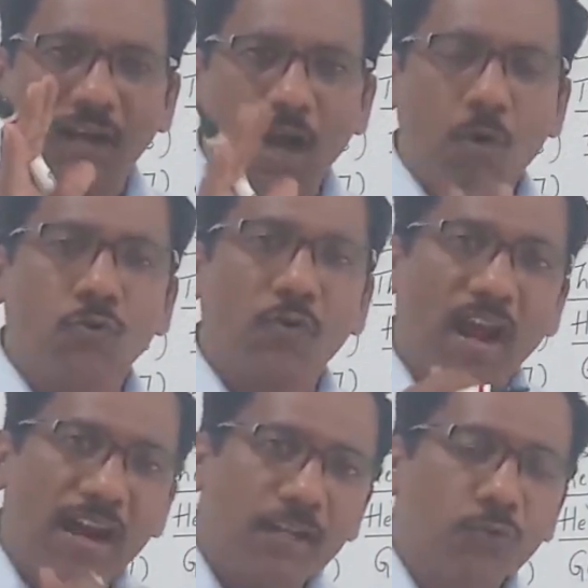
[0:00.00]
how to
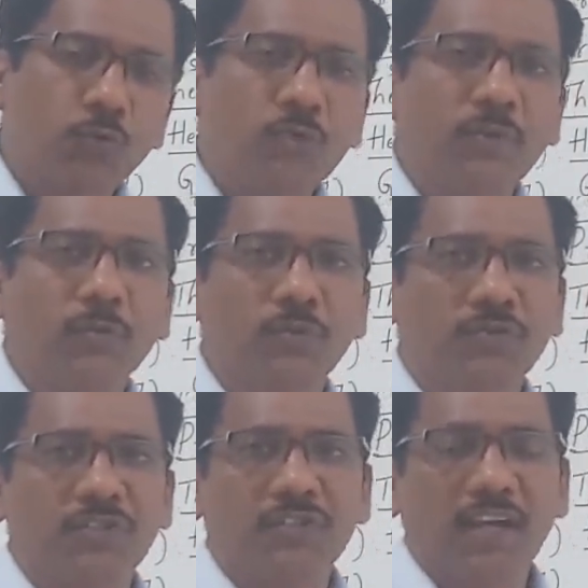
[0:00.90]
add a suitable question